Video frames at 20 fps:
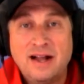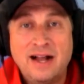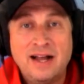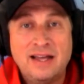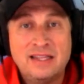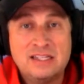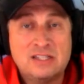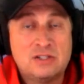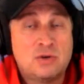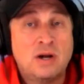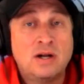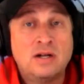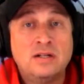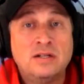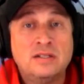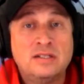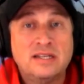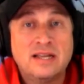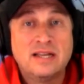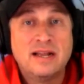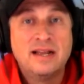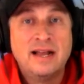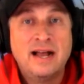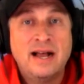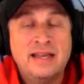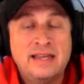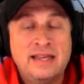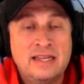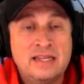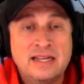They struggled
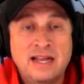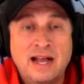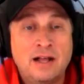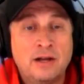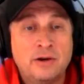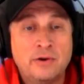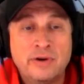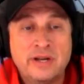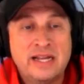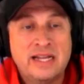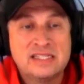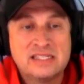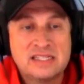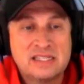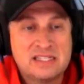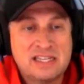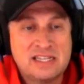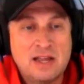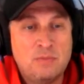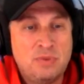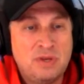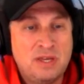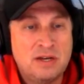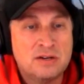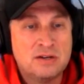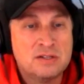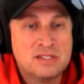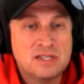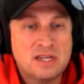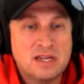in Calgary against the
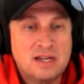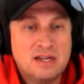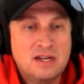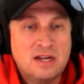Stampeders.